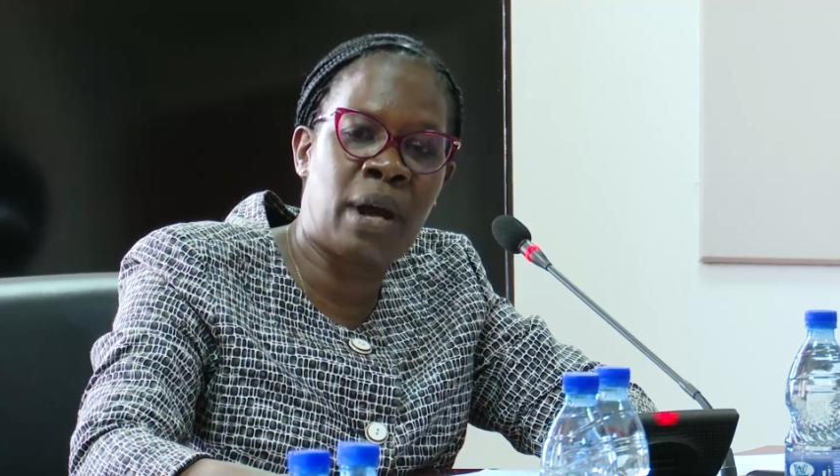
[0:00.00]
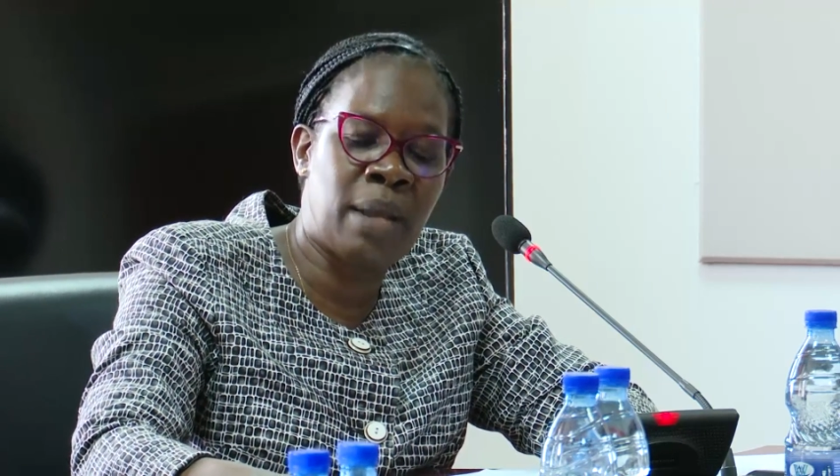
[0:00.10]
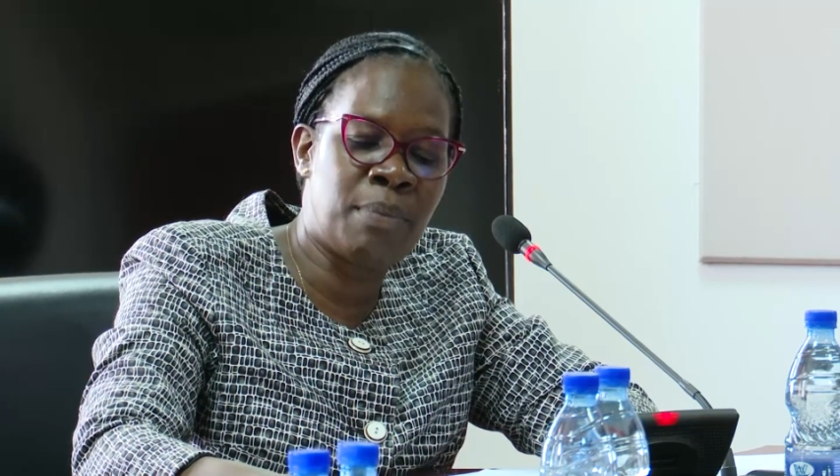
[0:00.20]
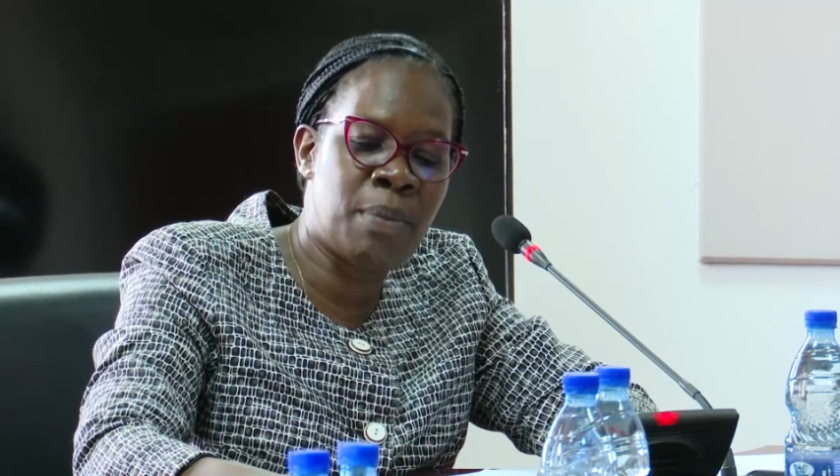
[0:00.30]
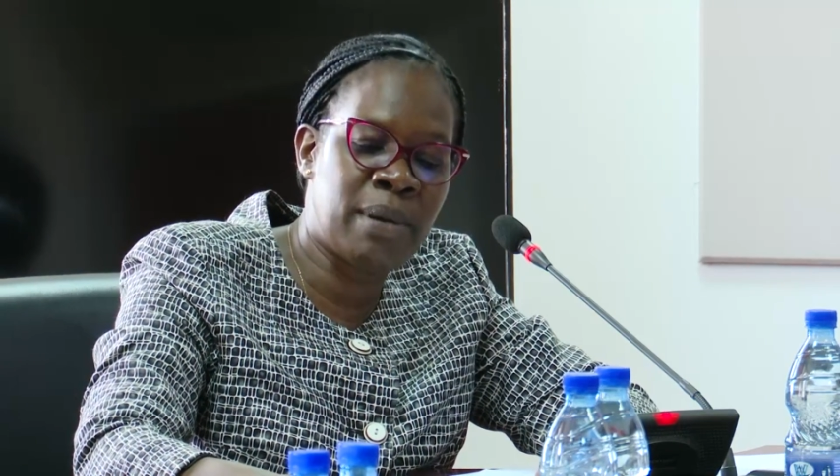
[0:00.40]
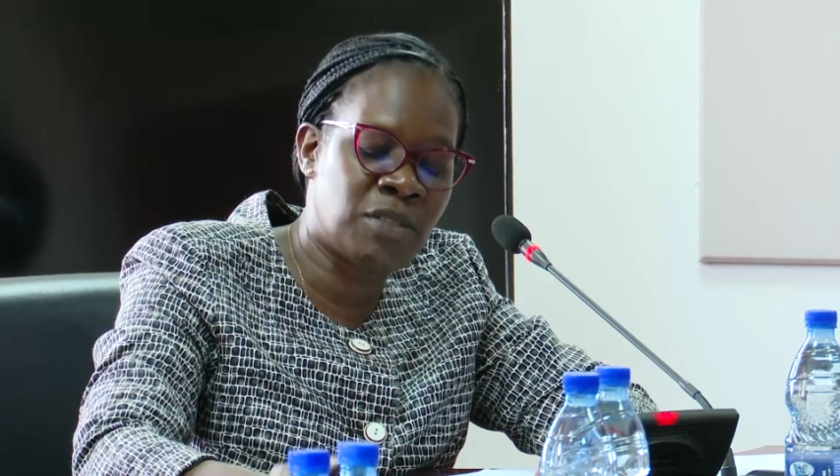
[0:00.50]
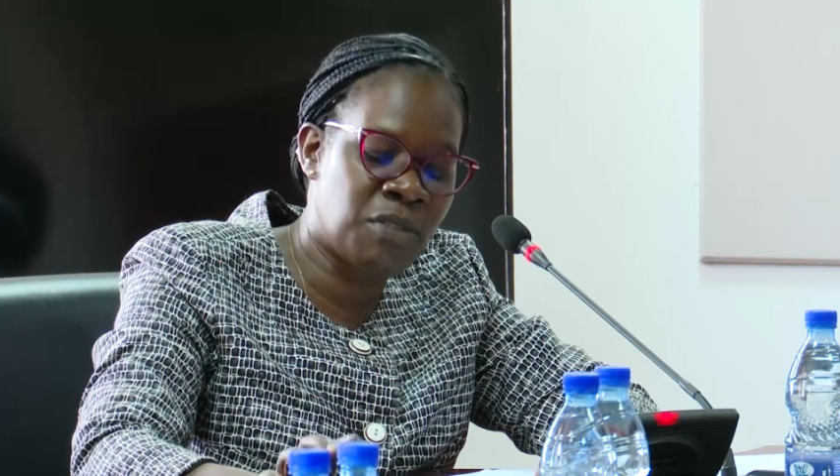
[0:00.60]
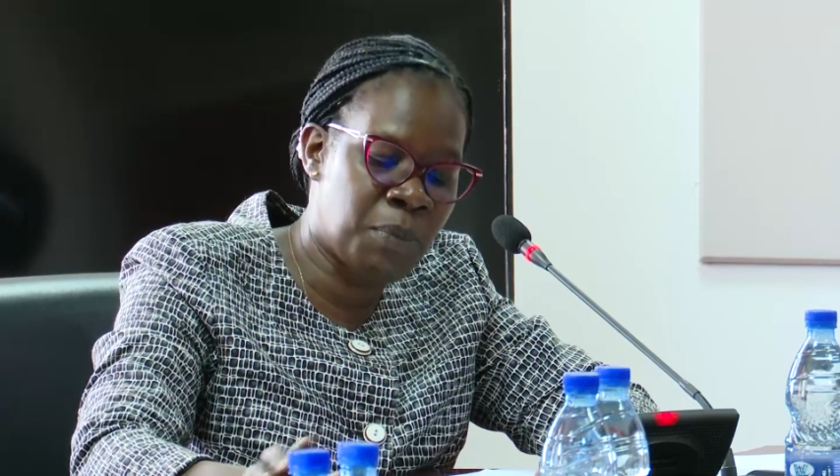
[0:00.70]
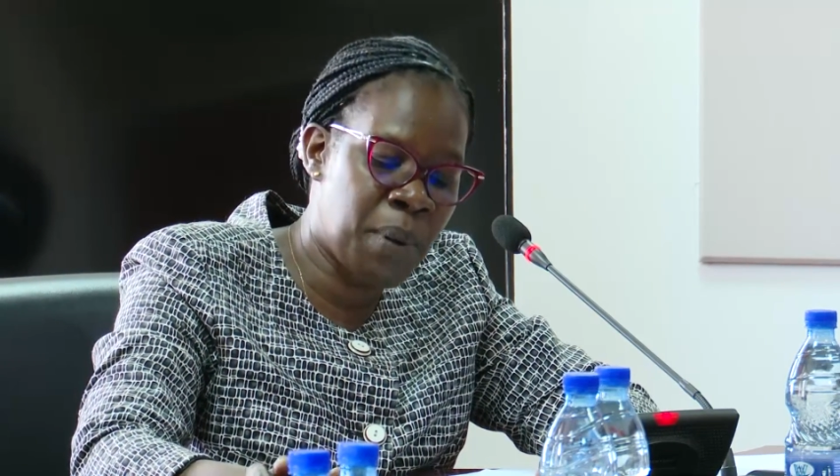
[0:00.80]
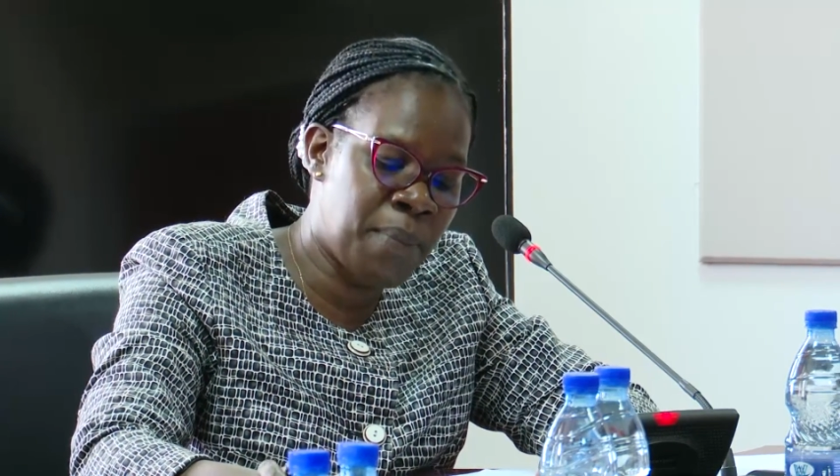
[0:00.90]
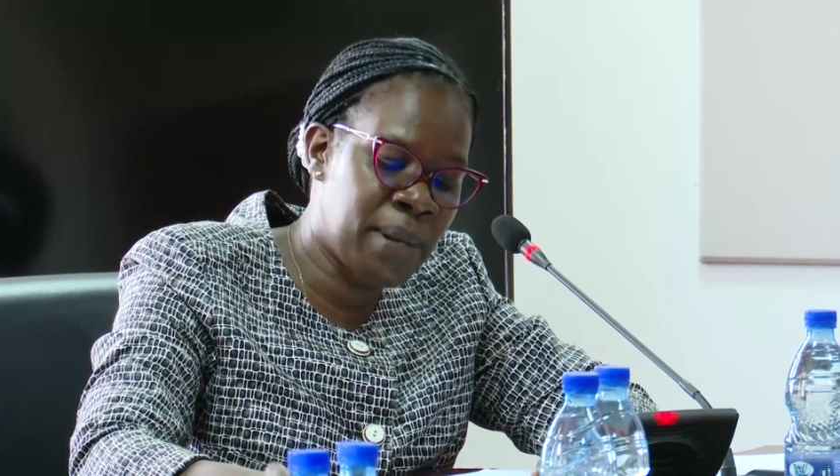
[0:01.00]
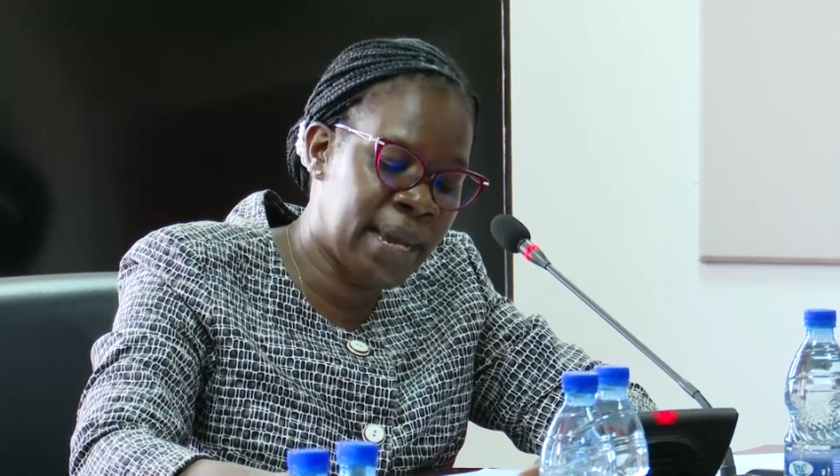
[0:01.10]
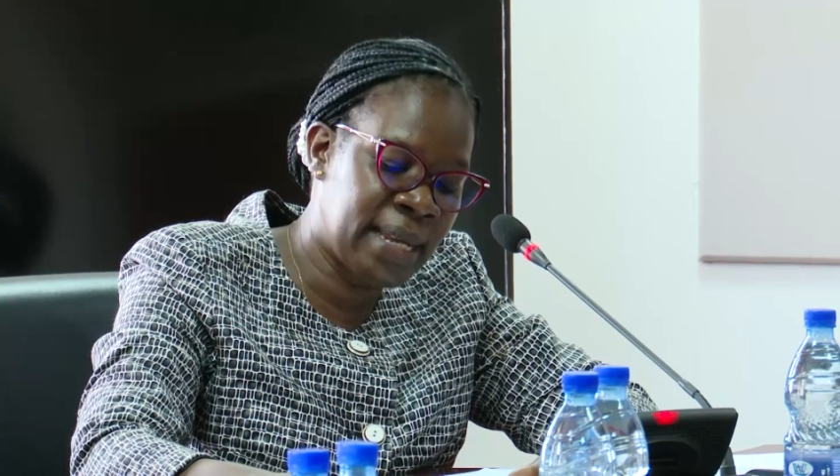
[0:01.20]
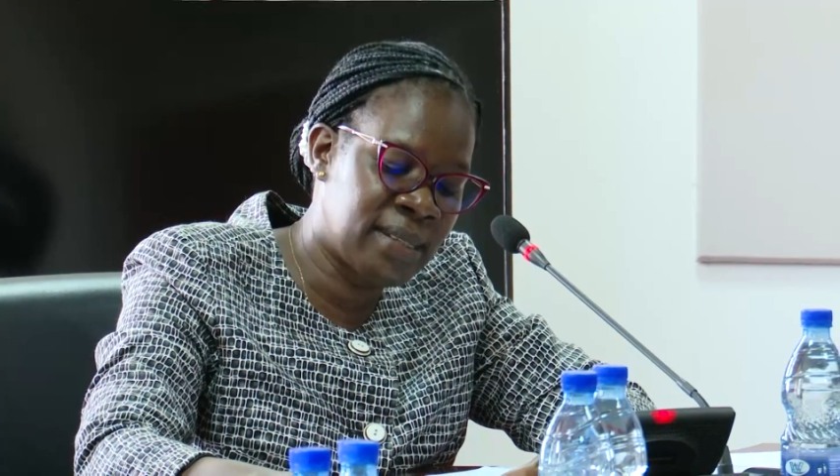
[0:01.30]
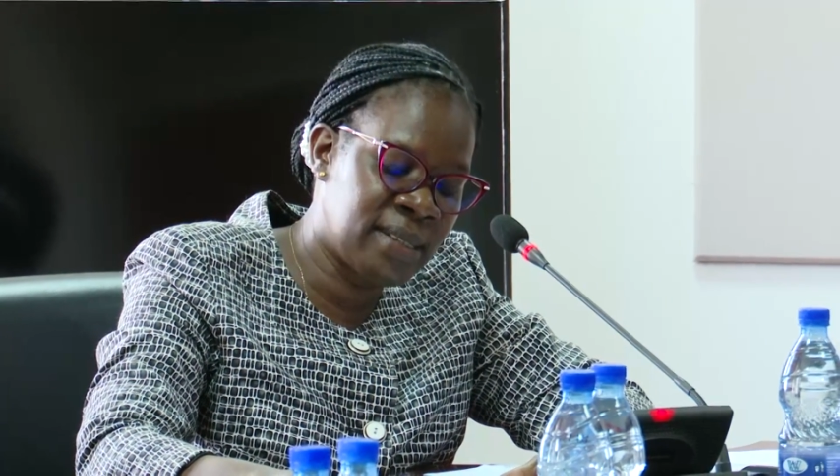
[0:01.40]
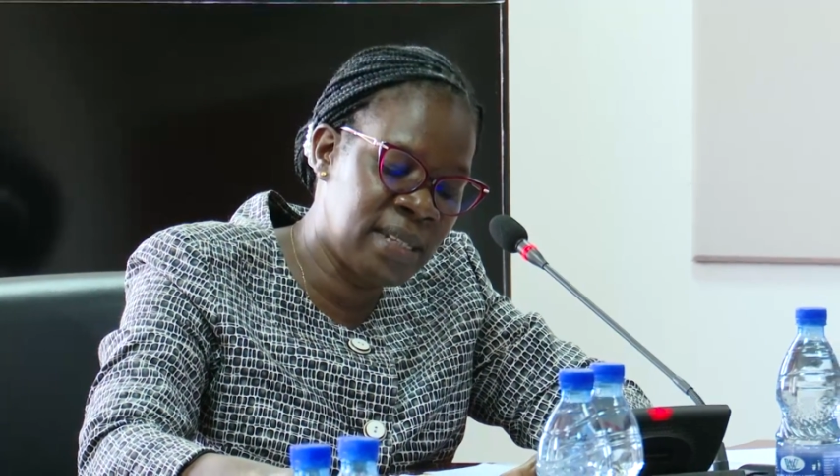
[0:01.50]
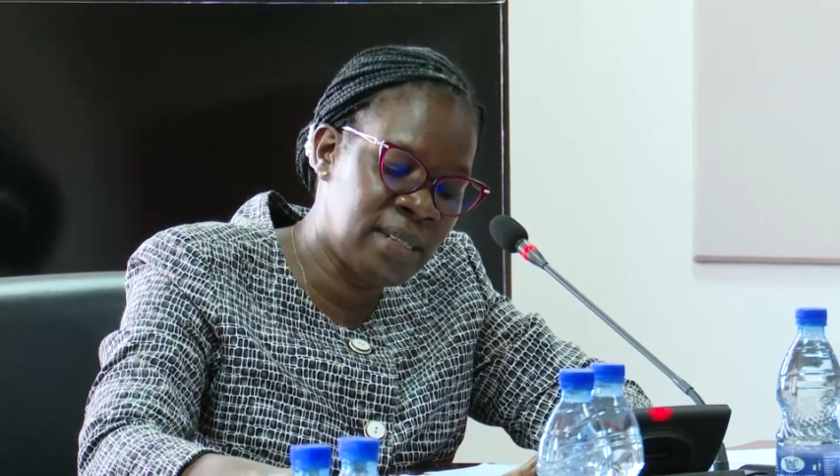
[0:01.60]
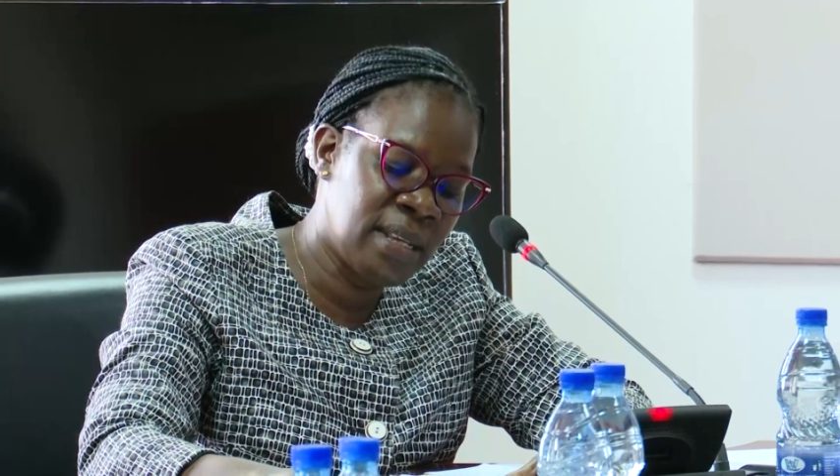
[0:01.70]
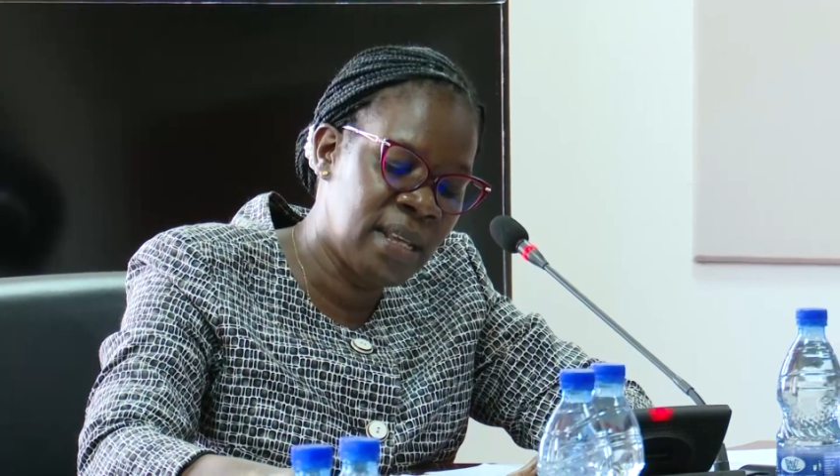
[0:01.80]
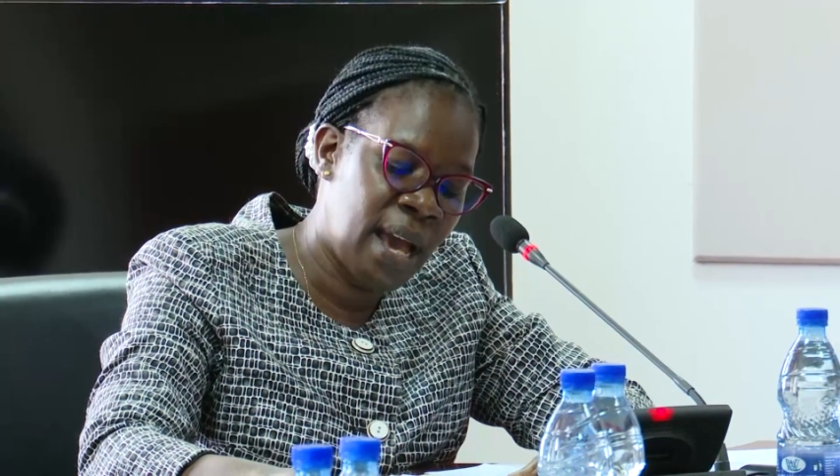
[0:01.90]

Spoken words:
and members of the public can sit